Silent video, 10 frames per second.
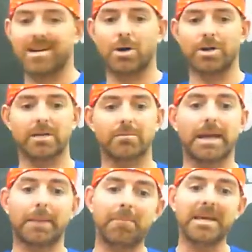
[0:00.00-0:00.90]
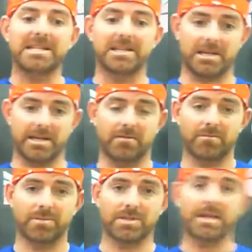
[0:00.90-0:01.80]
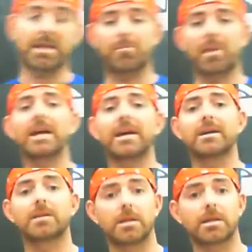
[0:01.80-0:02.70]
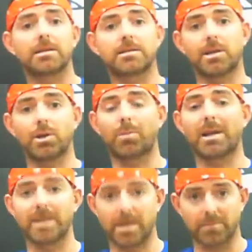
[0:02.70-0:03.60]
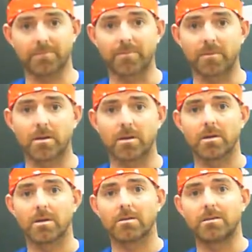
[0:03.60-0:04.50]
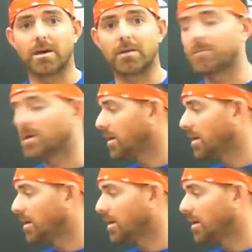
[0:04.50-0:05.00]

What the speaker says: on it immediately so that the player can continue playing. Yeah.